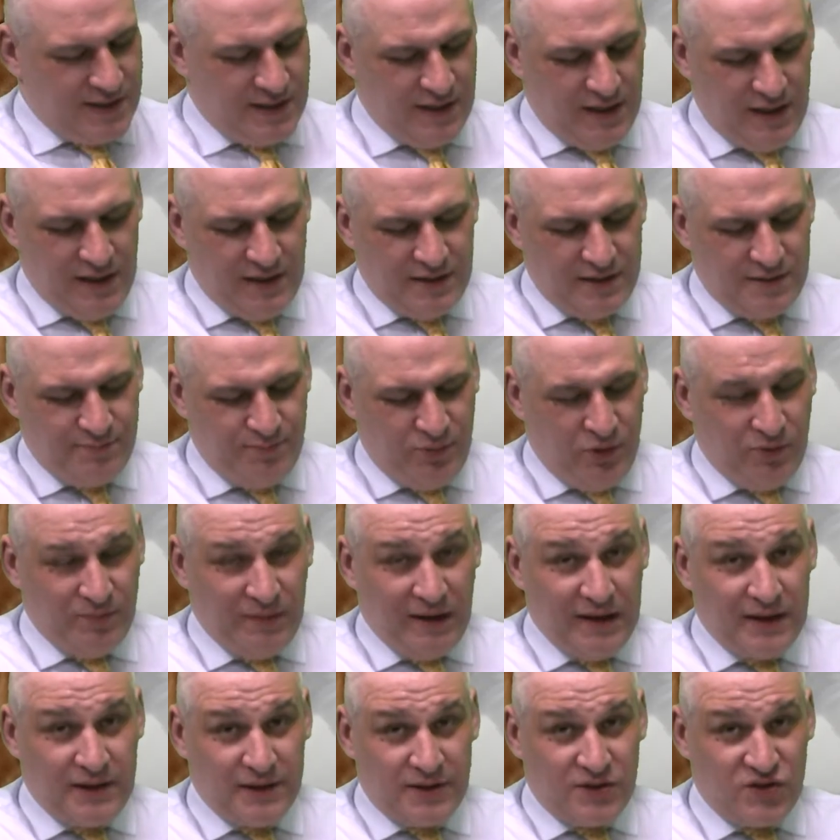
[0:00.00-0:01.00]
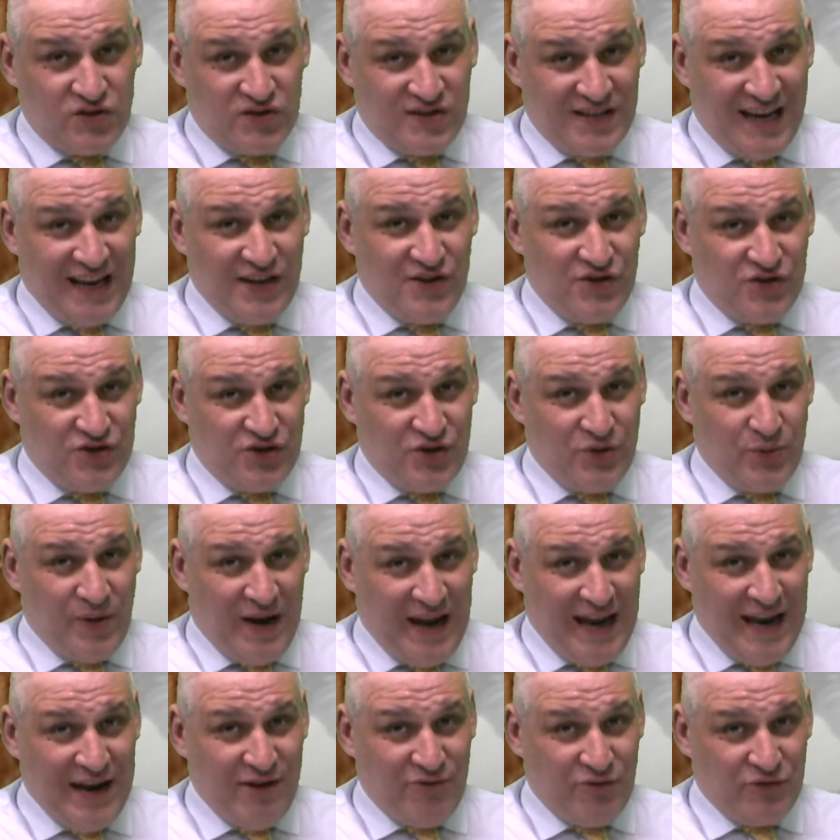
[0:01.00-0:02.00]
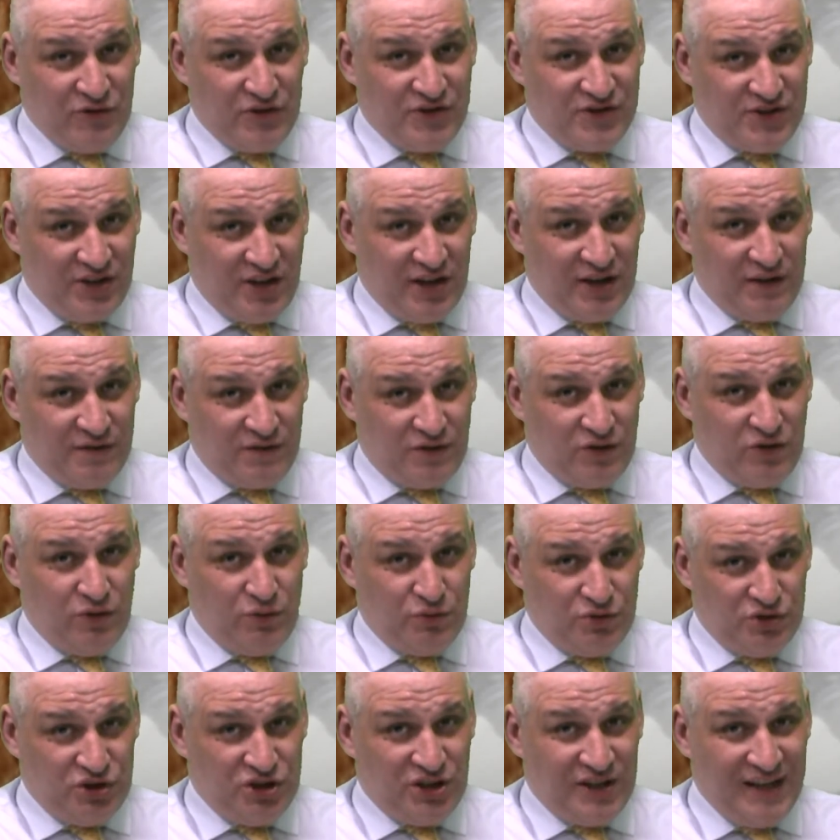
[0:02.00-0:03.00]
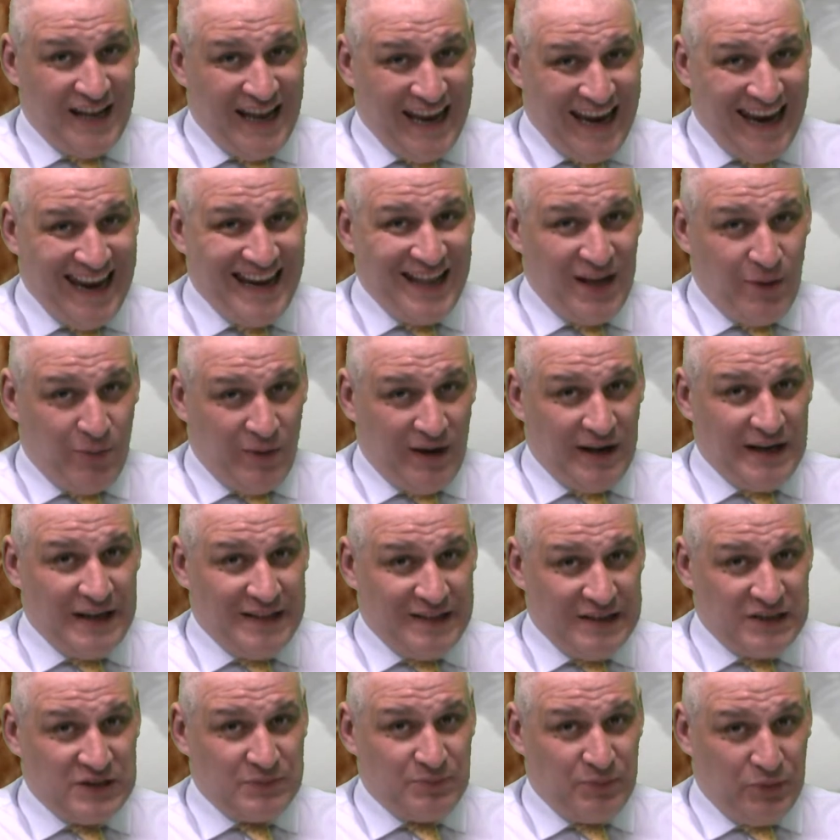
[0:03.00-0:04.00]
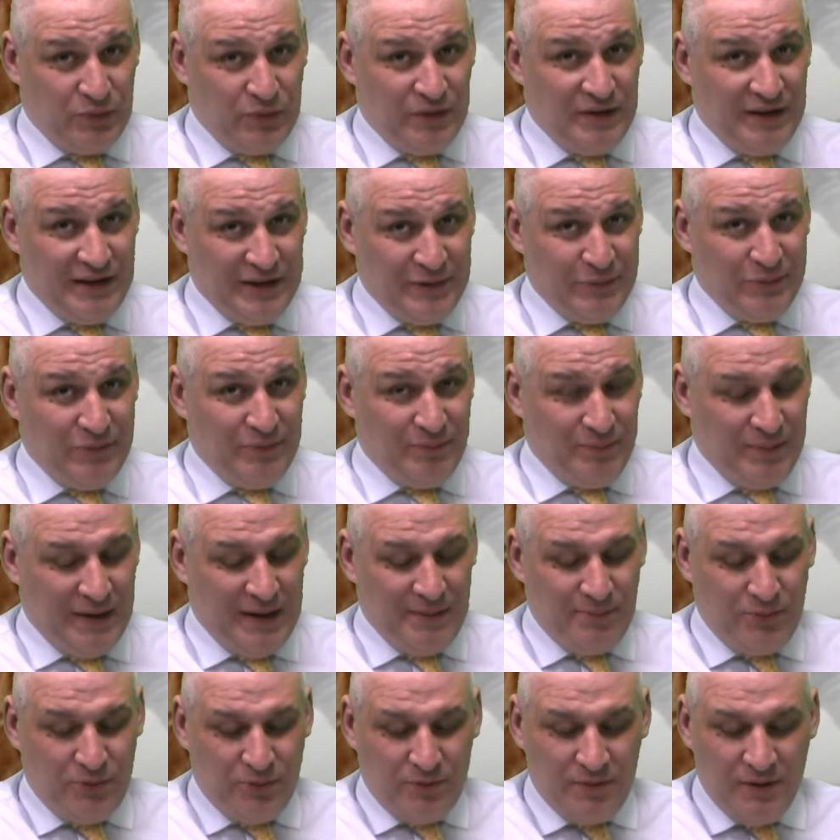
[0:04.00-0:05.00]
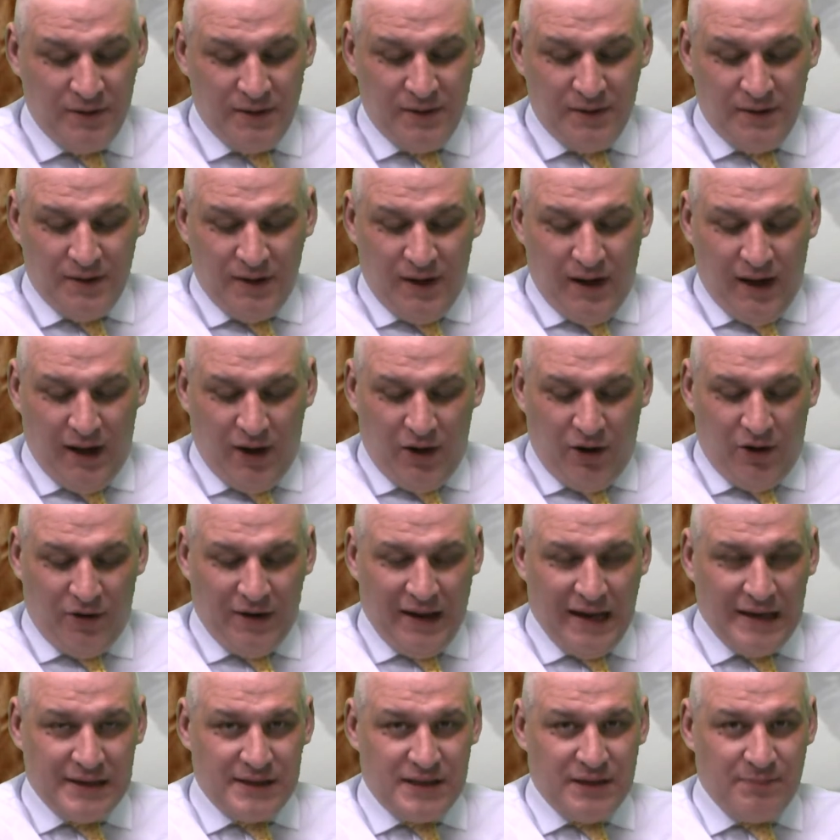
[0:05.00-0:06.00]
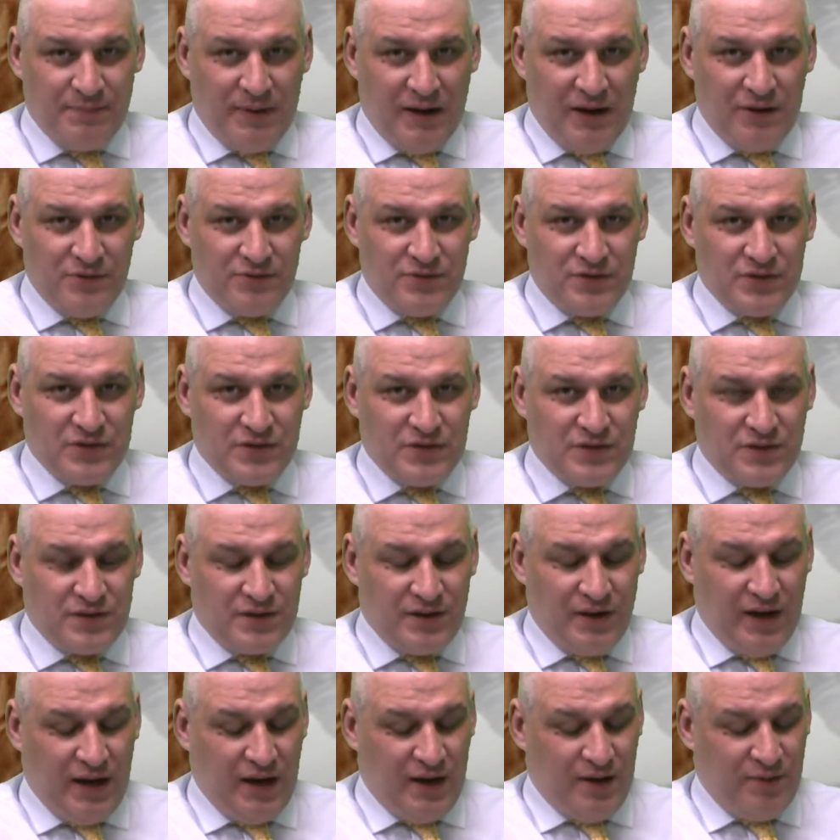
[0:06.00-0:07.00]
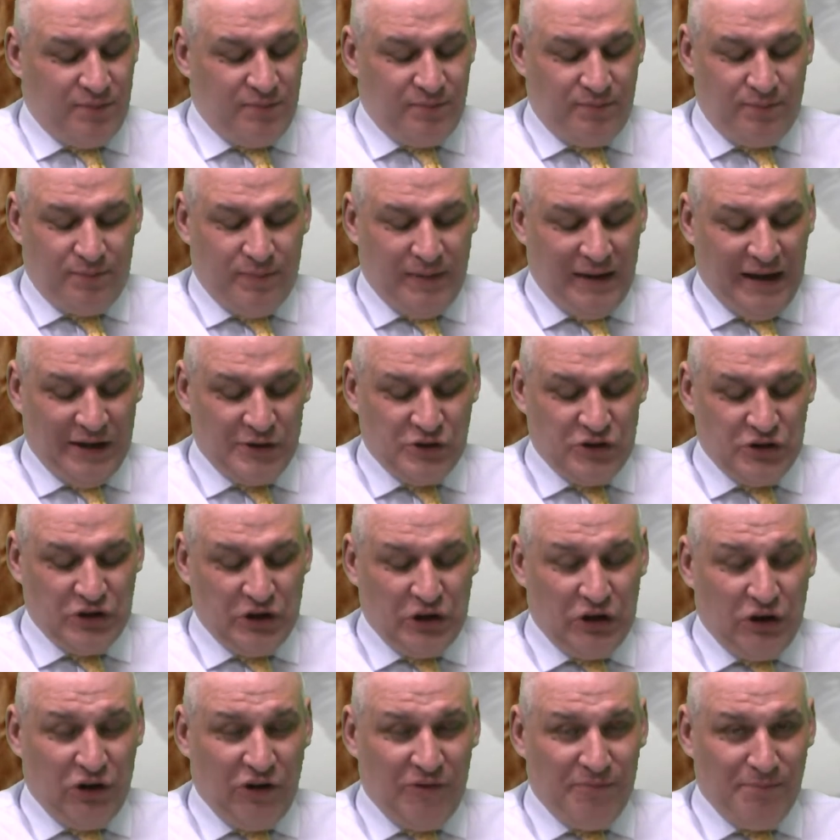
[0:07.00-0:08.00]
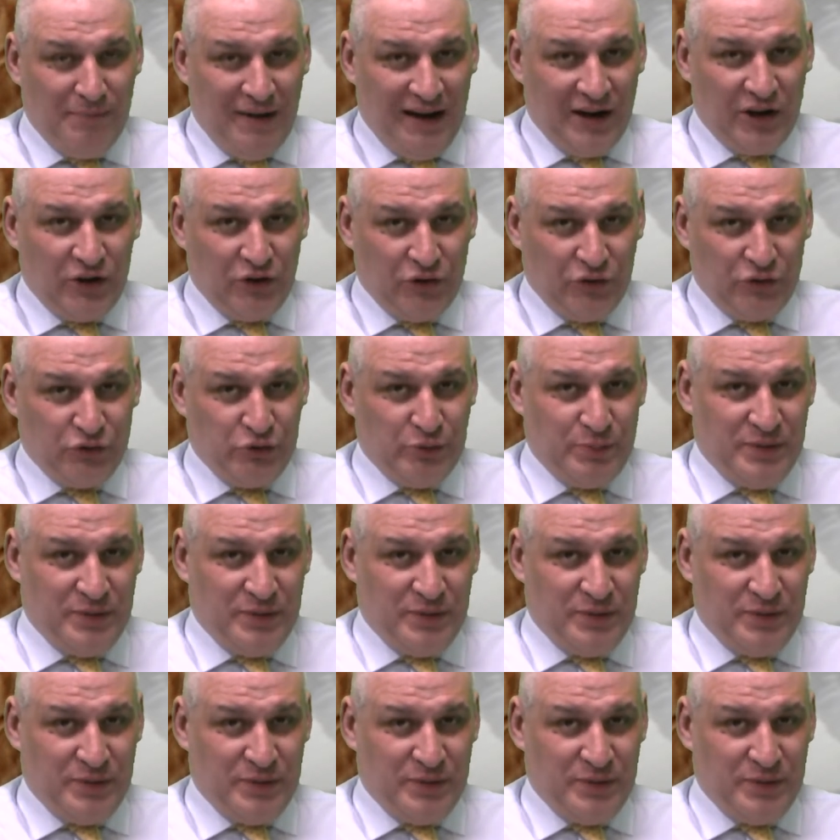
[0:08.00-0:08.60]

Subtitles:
that bookmakers tend to err on the side of caution anyway at this point. They don't want people on anti-post plunging a lot of money onto a